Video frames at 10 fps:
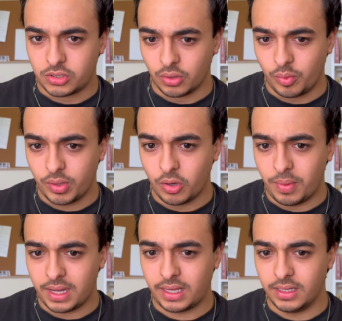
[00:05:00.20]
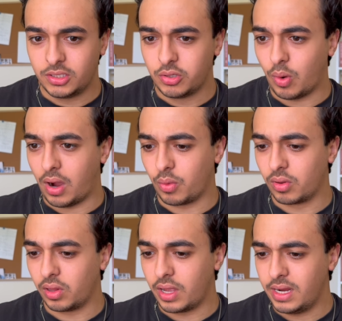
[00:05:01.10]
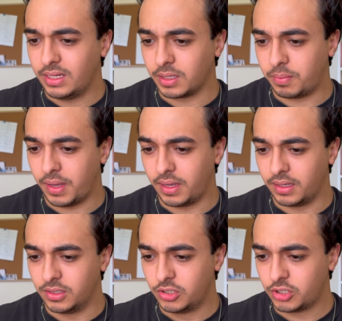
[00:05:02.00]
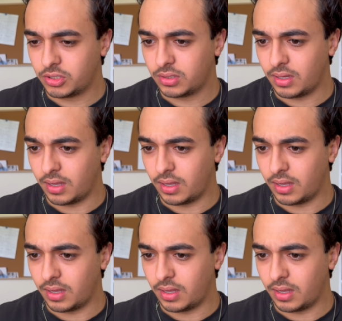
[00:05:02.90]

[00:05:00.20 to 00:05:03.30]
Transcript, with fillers: so when we go back into our landing page